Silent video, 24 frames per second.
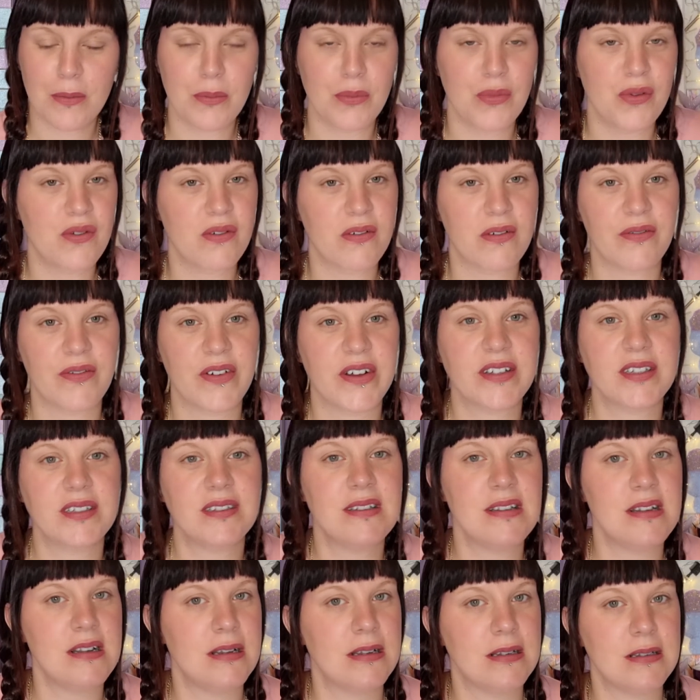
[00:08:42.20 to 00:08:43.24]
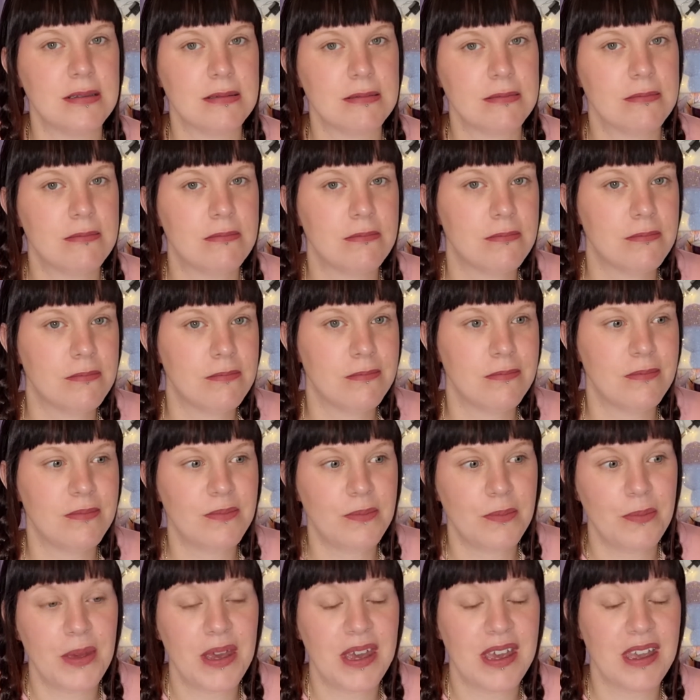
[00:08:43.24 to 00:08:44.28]
more of us didn't
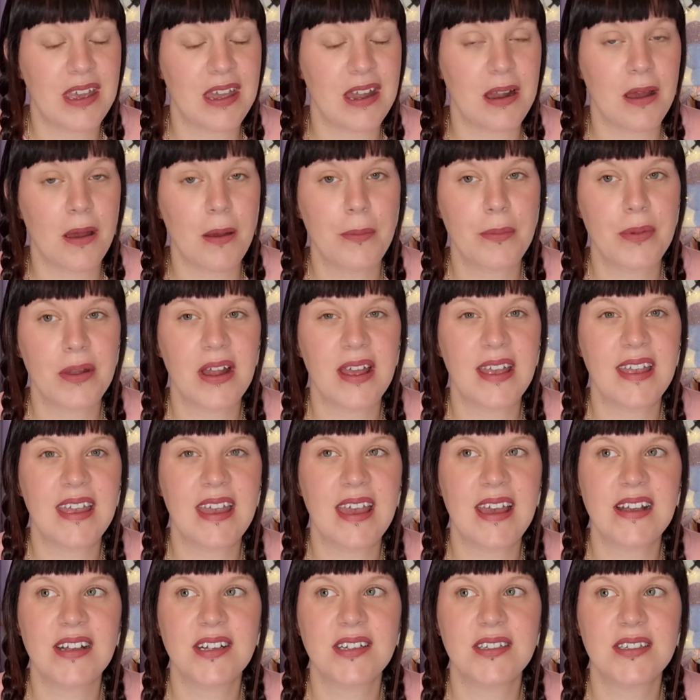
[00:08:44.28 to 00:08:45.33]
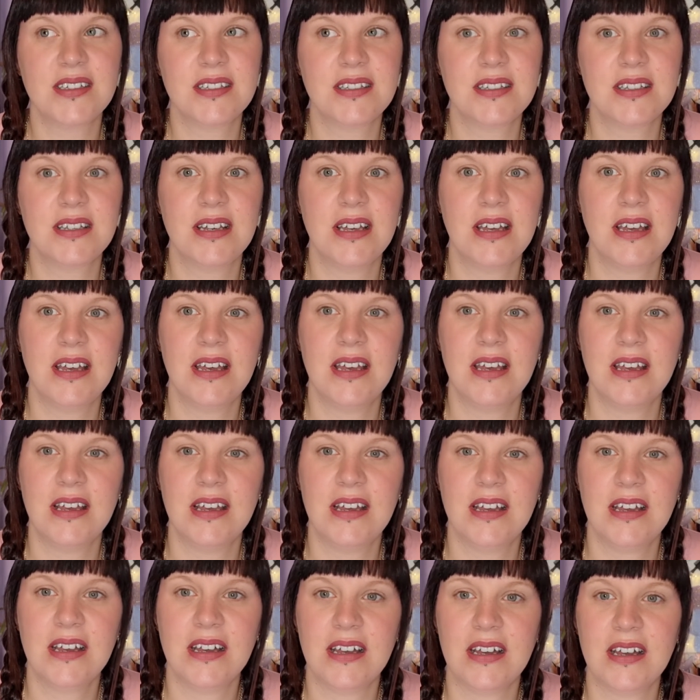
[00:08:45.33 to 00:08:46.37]
pick it up, but I guess
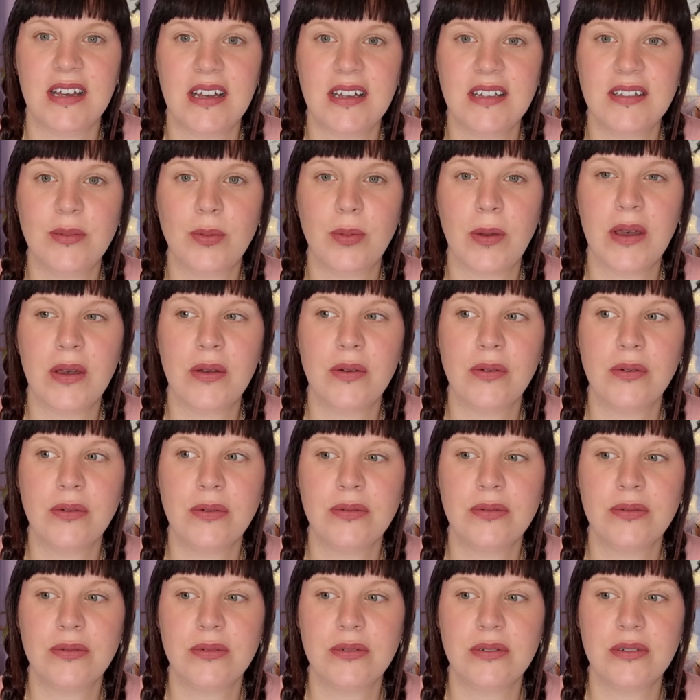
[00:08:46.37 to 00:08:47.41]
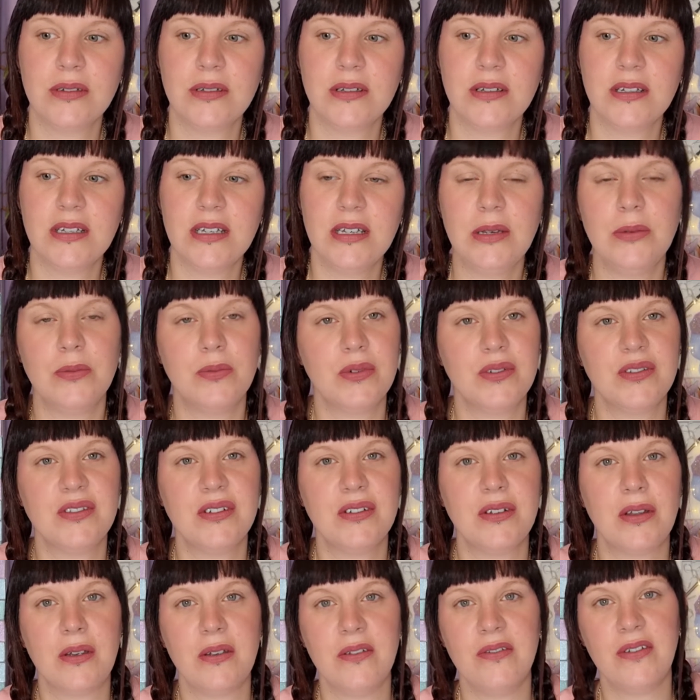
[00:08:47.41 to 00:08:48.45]
as well, it
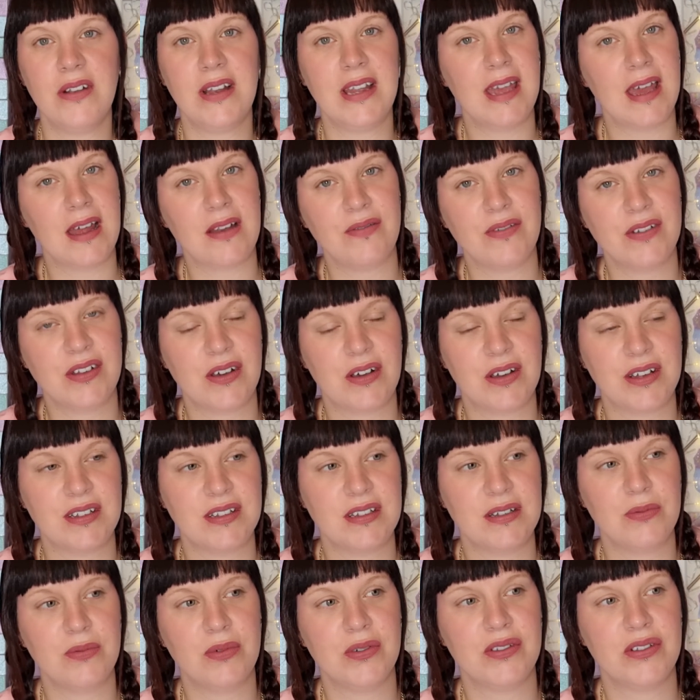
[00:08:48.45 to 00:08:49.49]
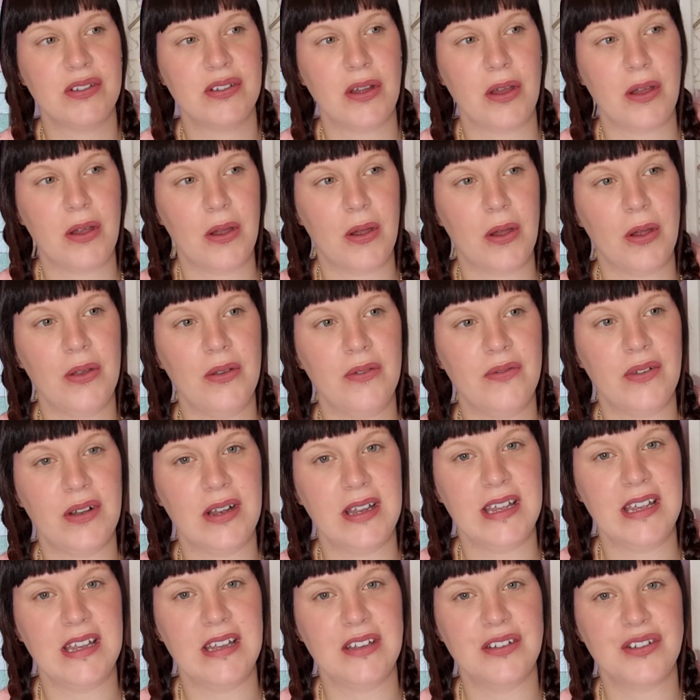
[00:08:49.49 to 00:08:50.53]
wasn't overly advertised. It wasn't
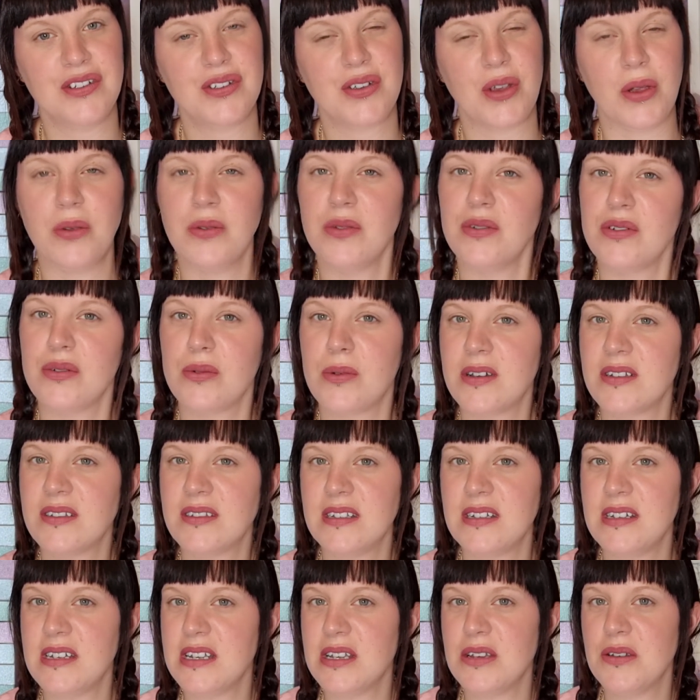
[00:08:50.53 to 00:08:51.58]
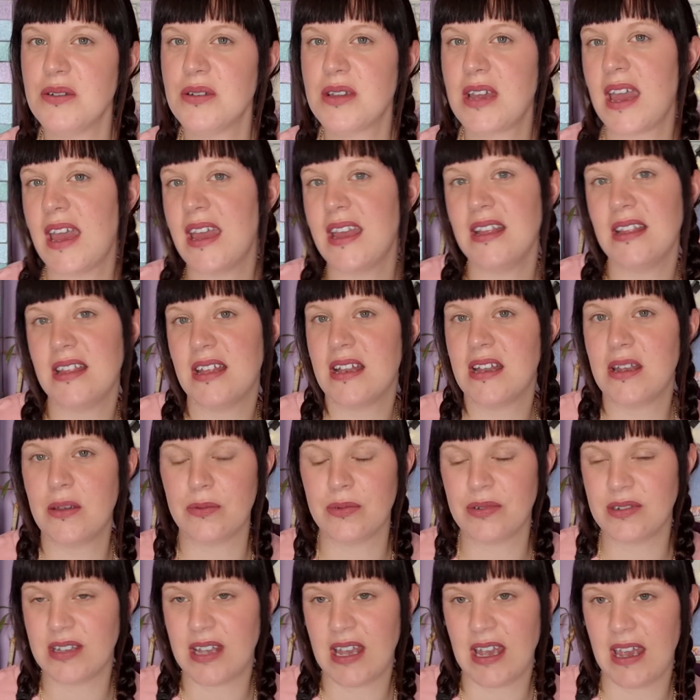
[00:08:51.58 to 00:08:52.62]
overly shown to us in the UK that it
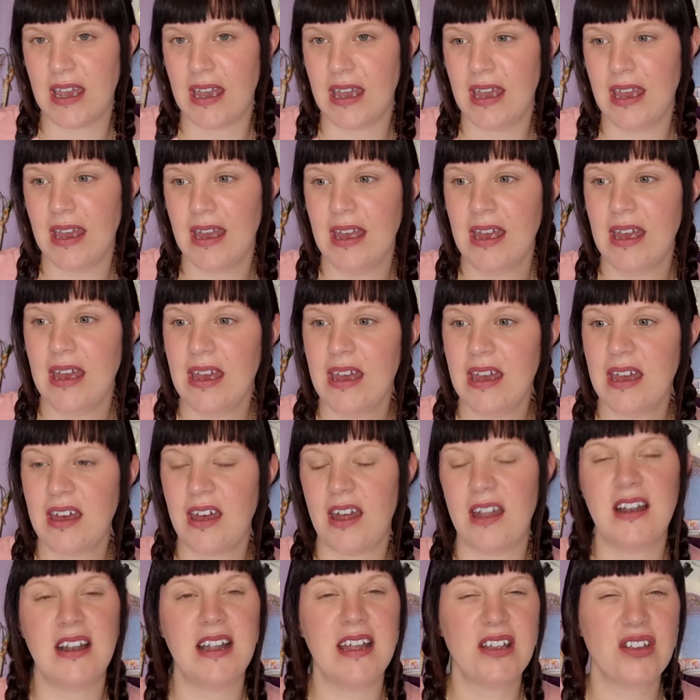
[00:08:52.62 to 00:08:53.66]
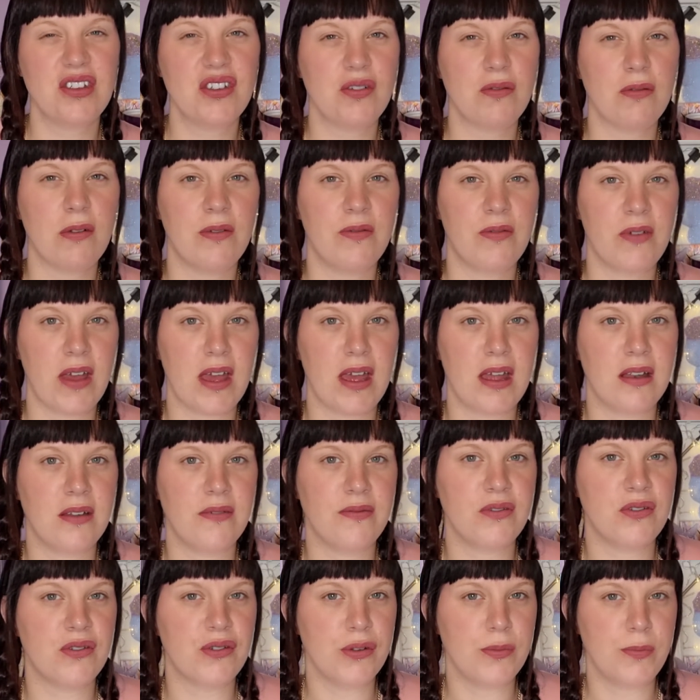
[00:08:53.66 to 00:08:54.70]
was here, unless you're a fan
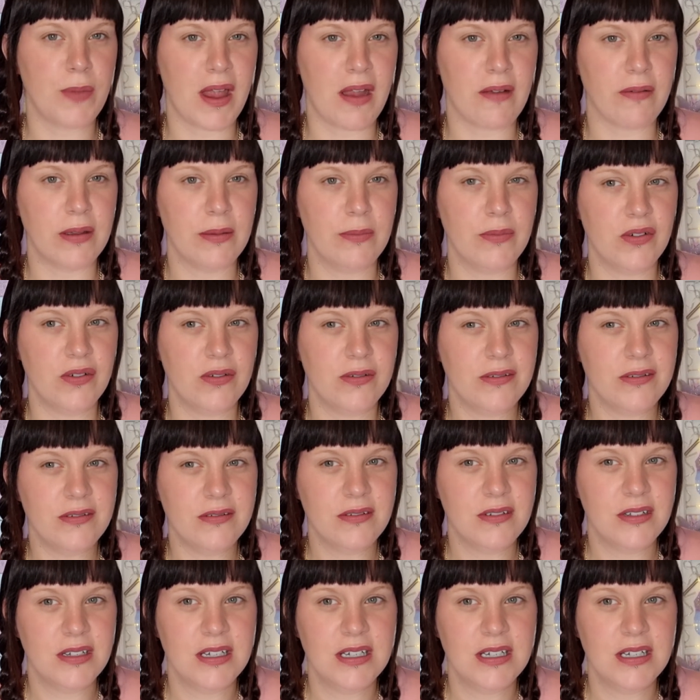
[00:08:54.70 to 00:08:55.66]
of Drew Barrymore,